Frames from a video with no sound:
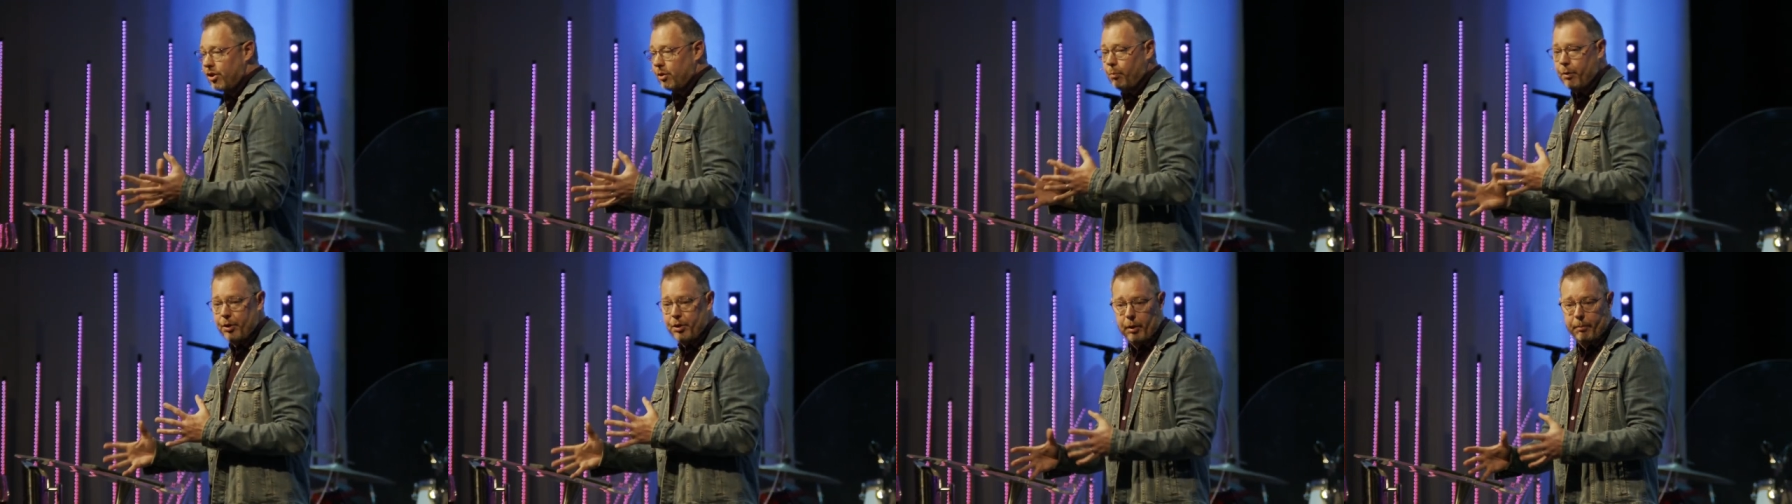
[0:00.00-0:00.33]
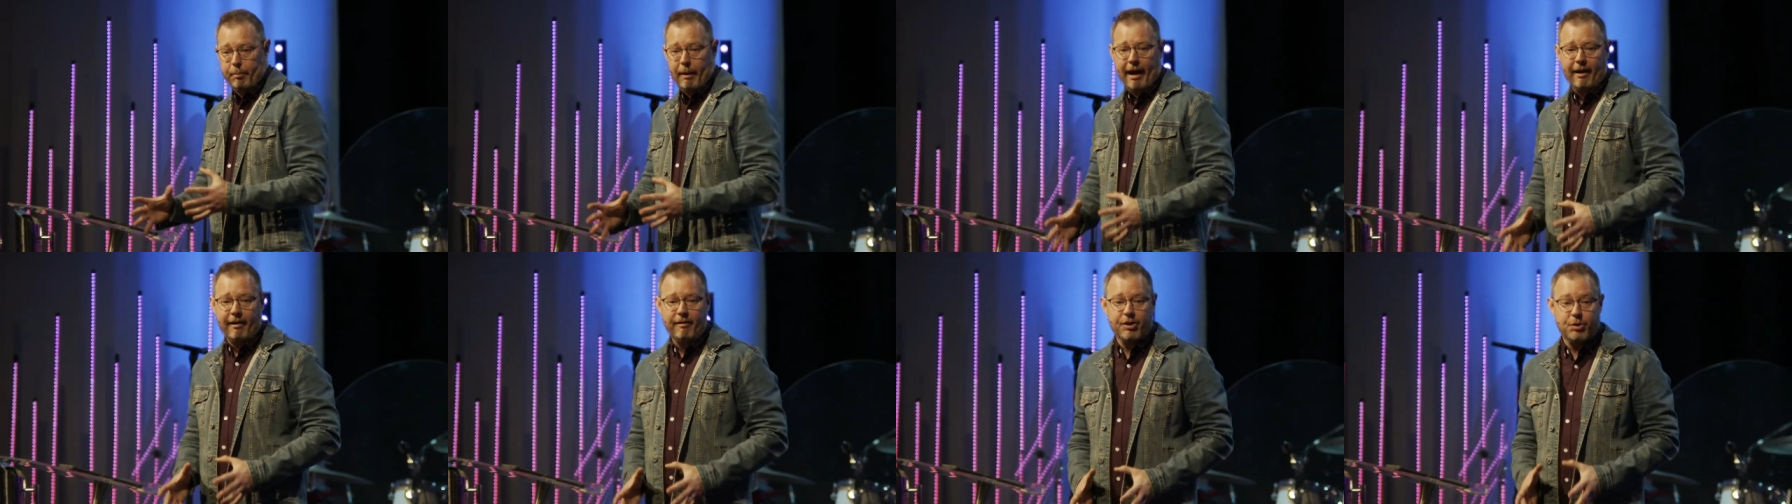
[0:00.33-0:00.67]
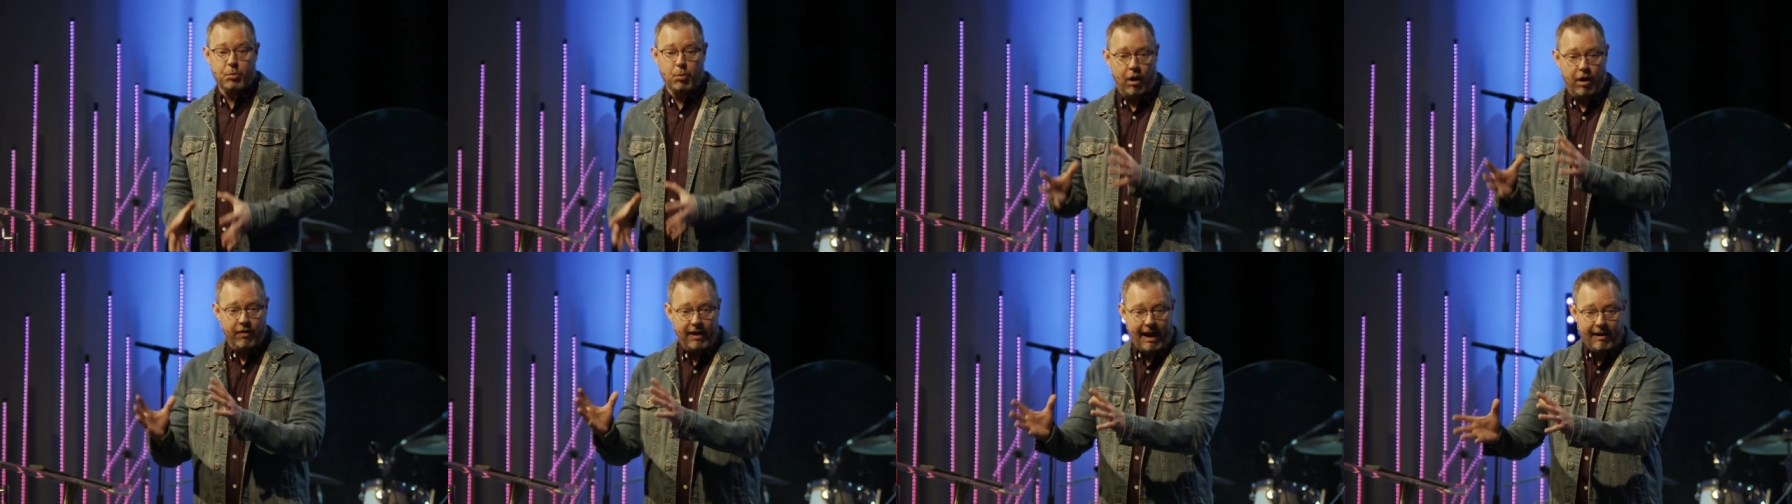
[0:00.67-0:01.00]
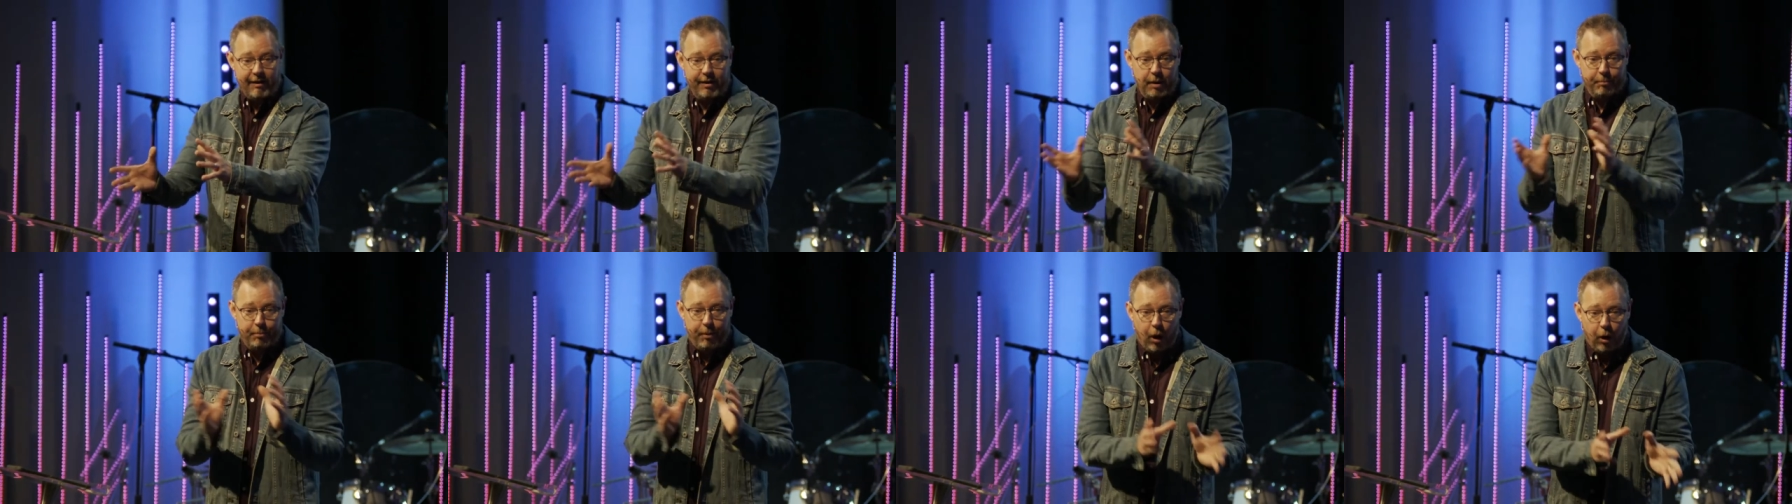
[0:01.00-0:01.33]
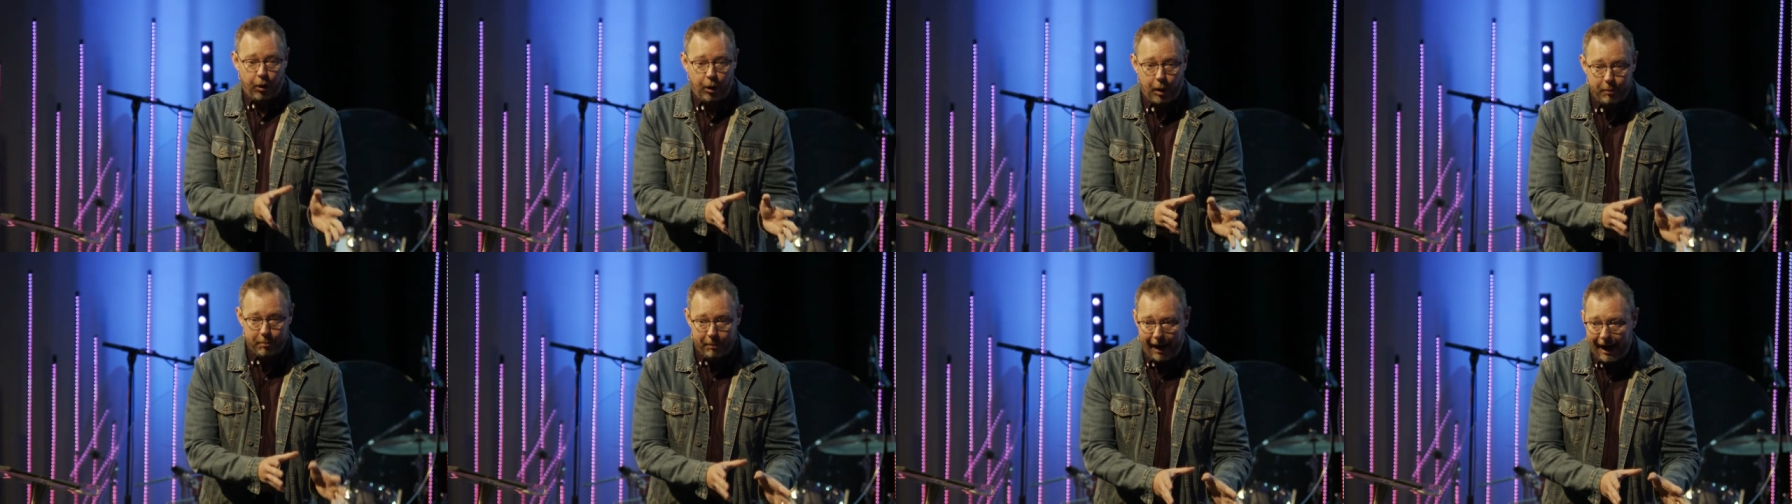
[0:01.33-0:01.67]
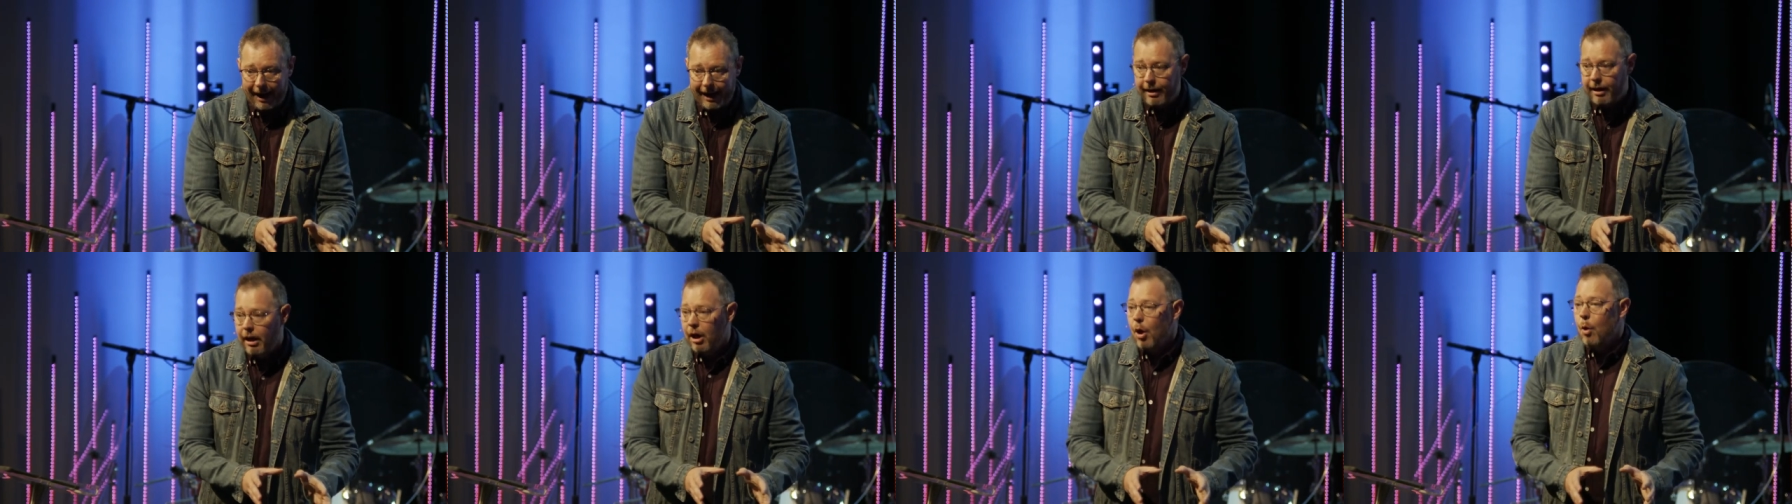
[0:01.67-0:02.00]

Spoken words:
it with her parents while they're at Apollo Bay.